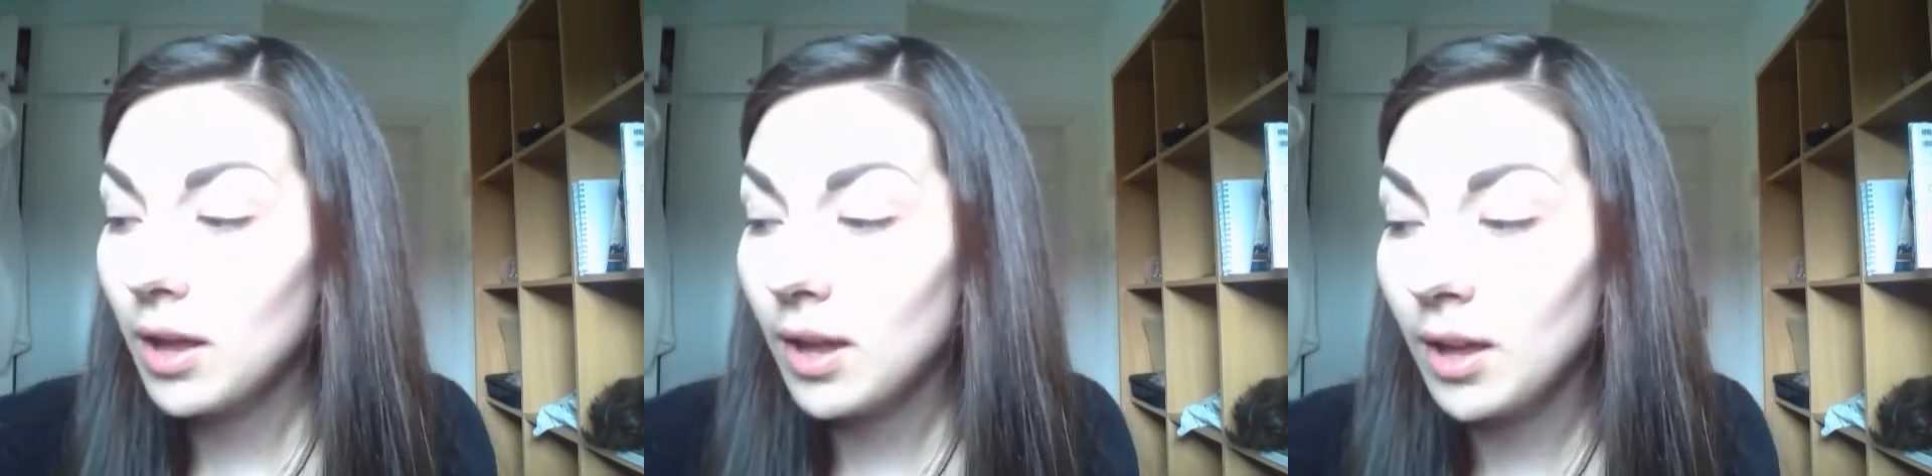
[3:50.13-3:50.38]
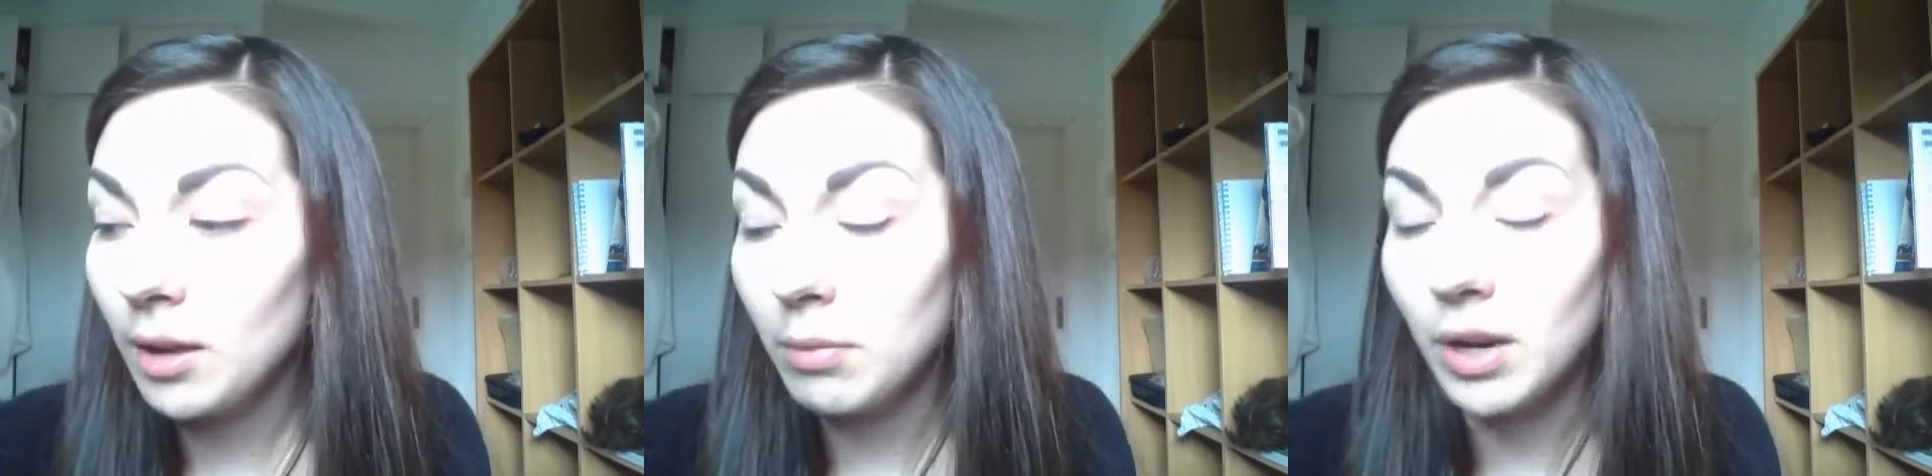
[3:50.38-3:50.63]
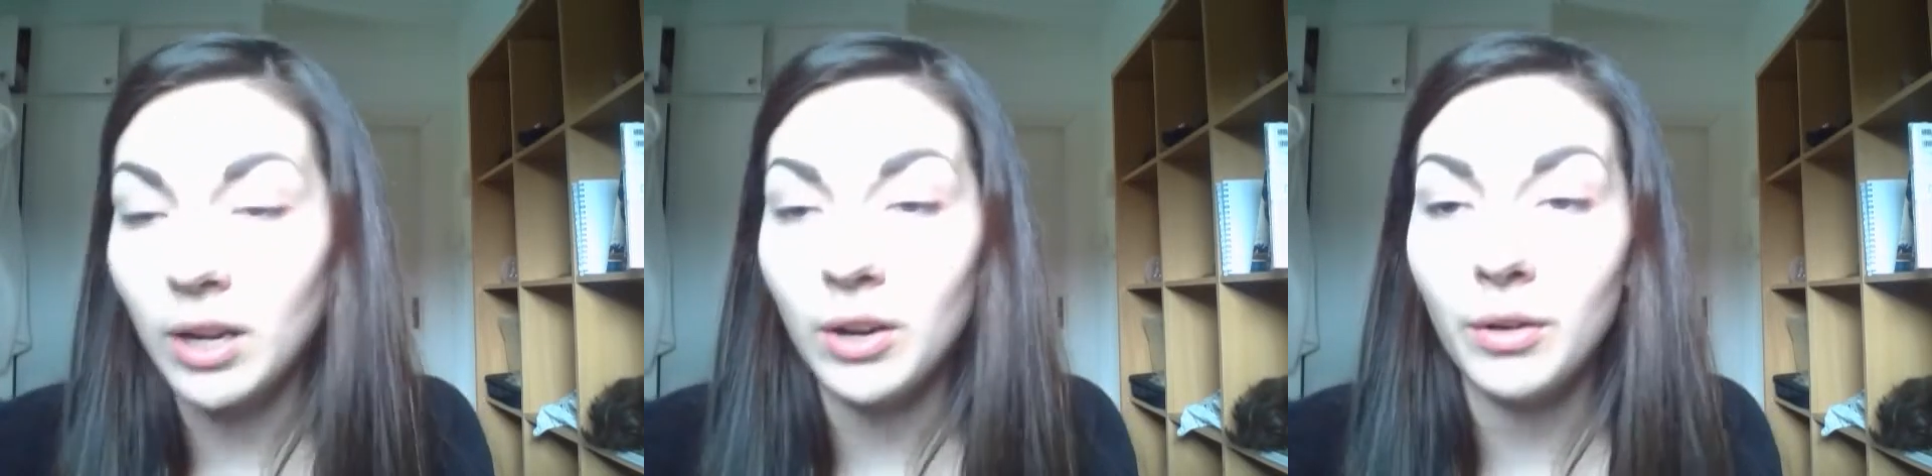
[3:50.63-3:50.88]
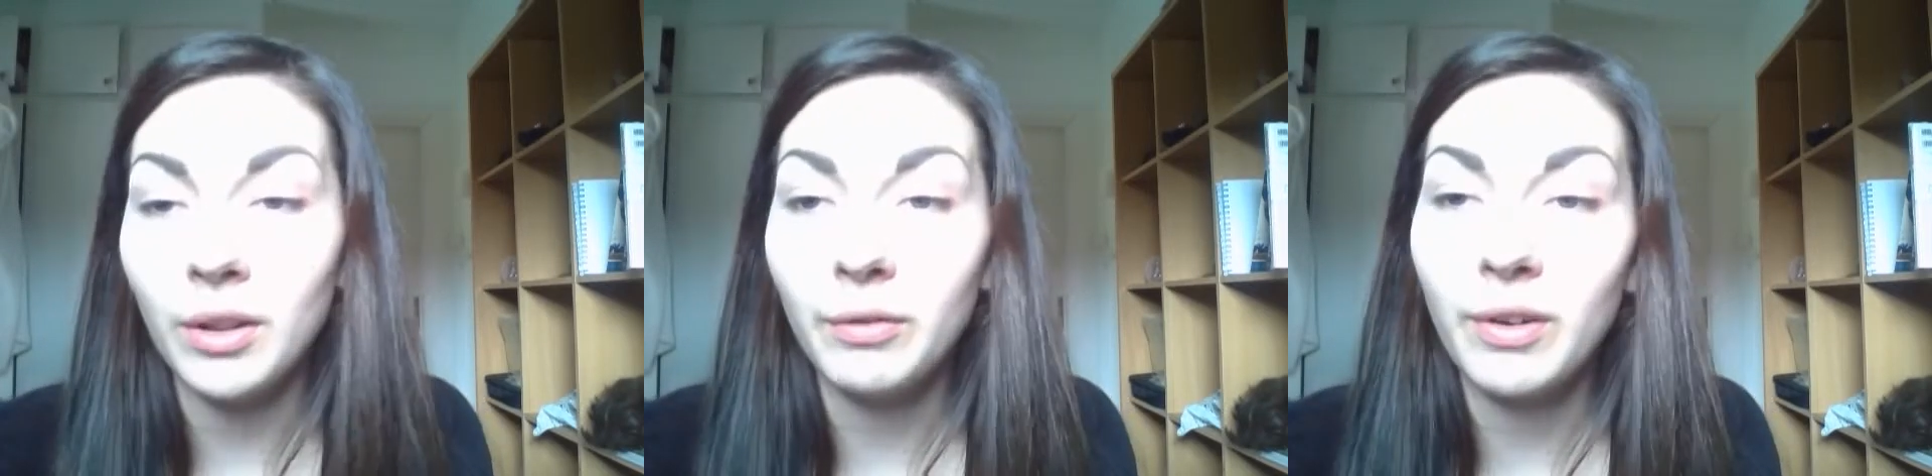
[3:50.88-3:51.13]
But I
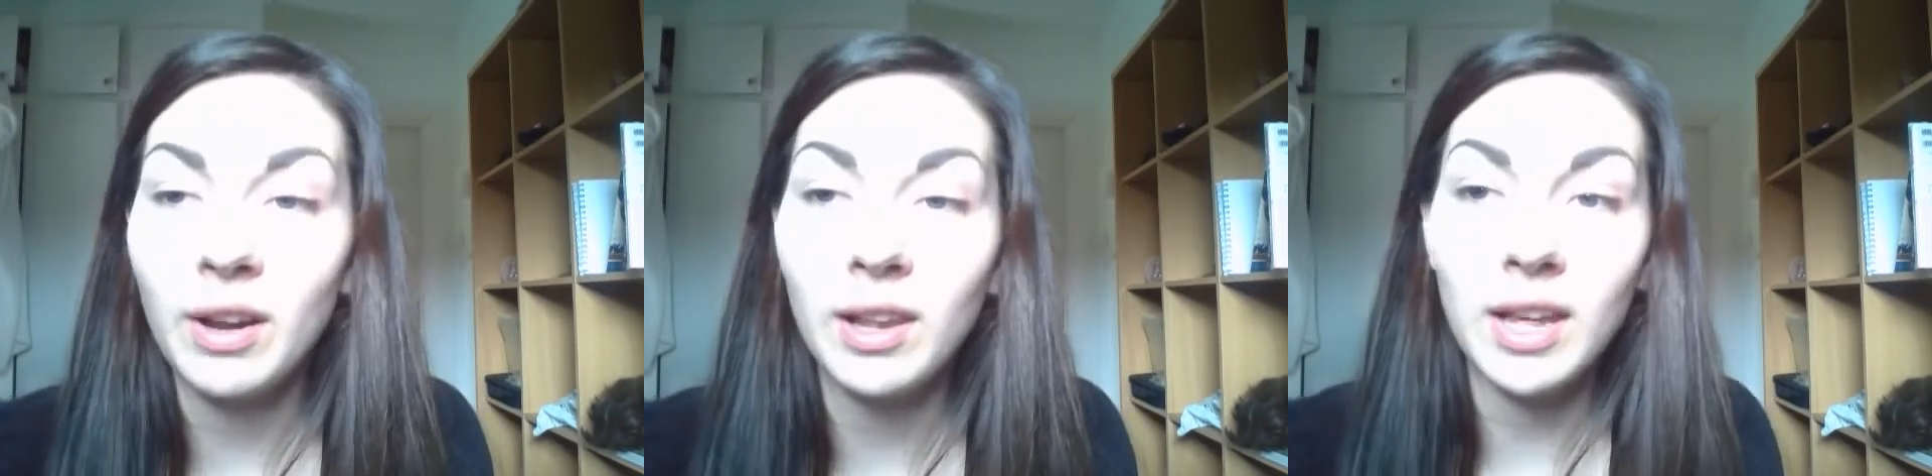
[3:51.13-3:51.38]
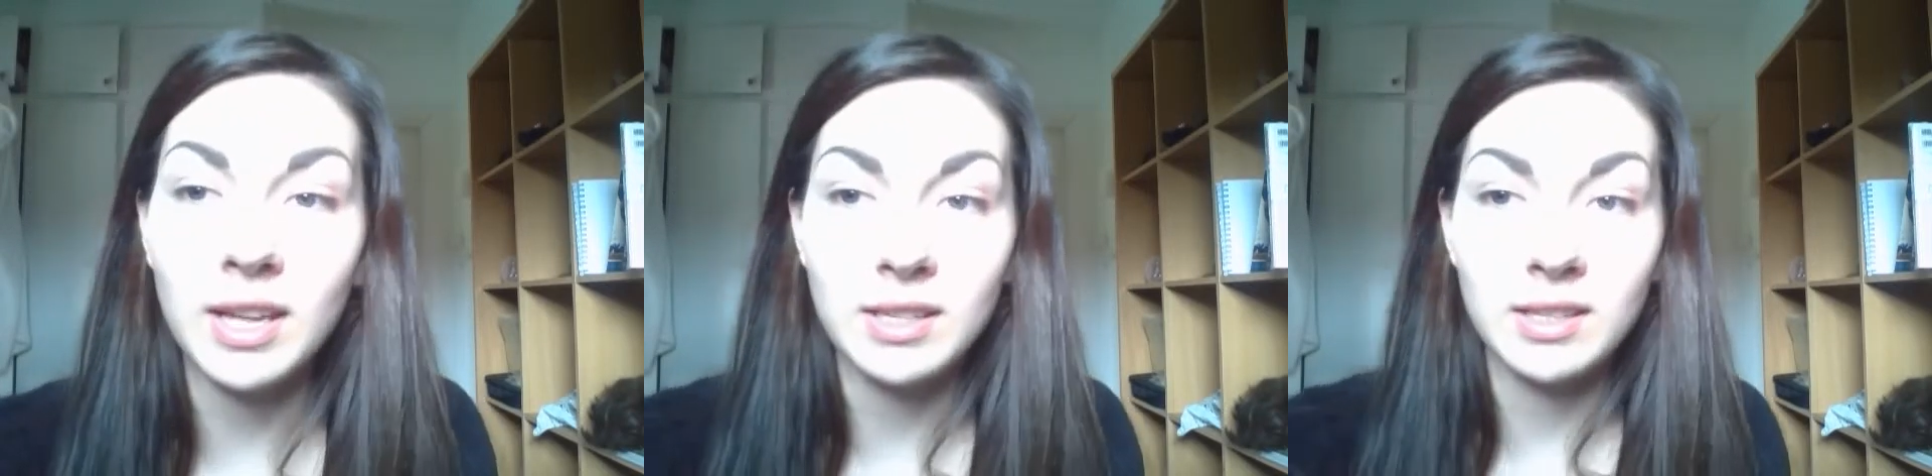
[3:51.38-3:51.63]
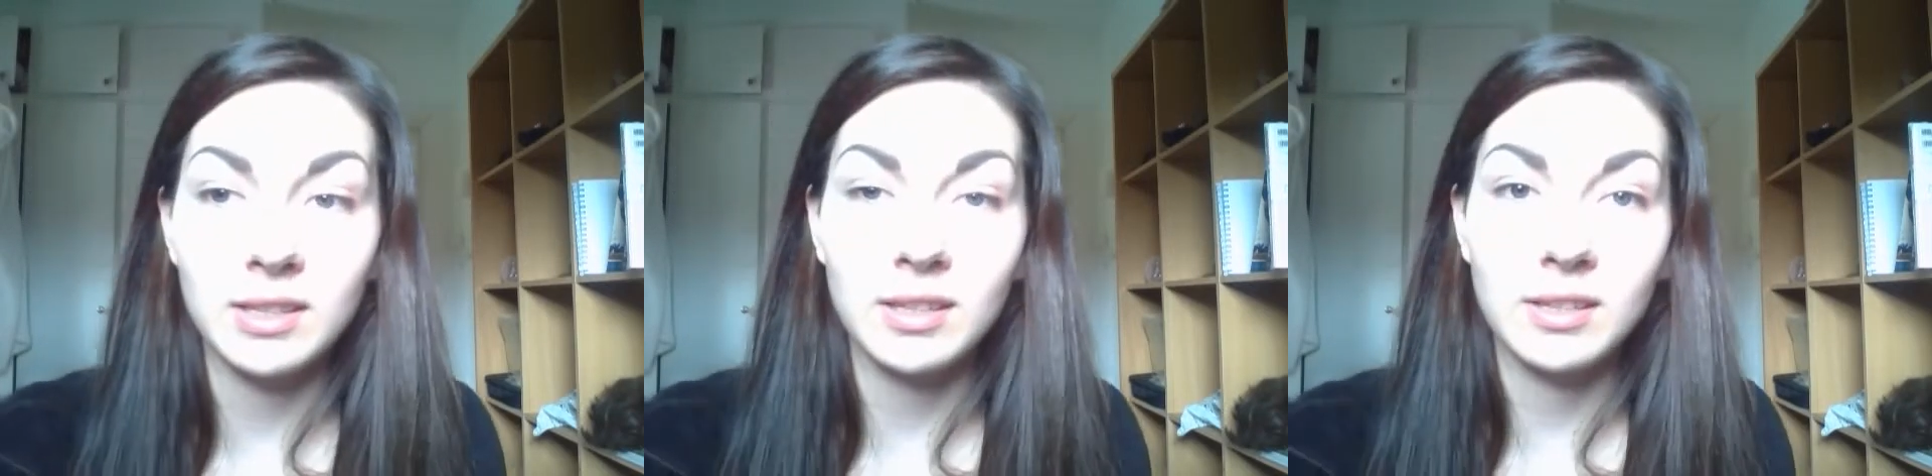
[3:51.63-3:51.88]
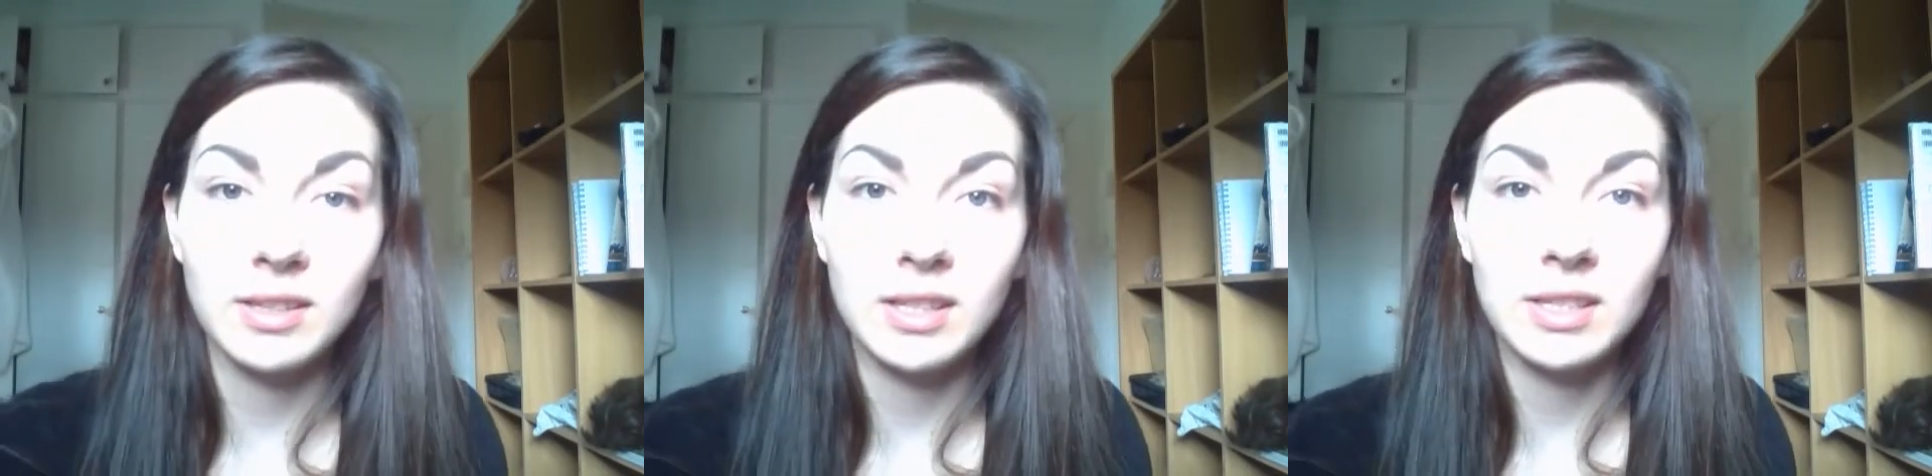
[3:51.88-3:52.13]
know that Fairyland